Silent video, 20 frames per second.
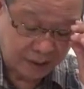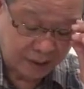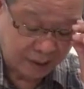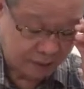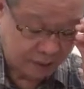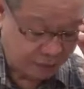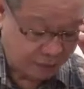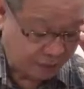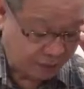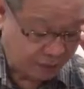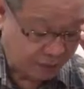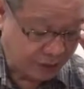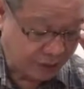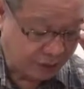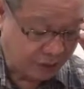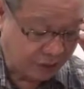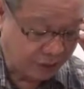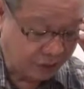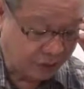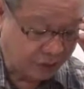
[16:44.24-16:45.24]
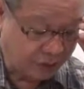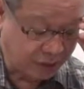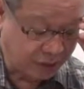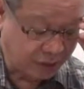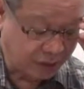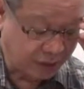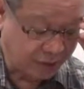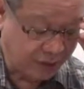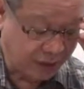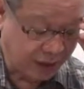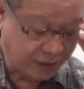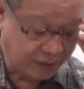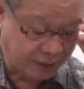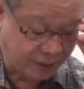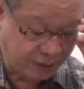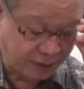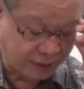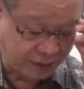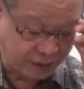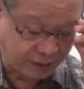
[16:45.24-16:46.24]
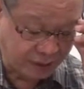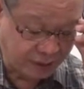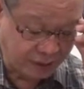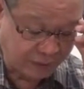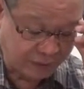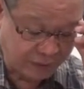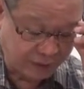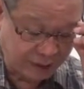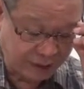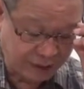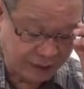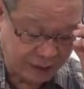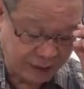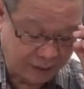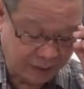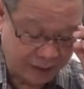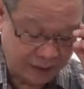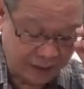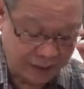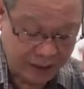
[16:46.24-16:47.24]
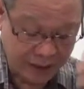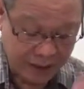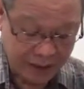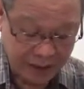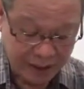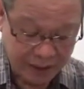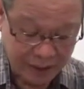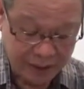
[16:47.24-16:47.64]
So you can see note 35 there. There's a lot of things down there.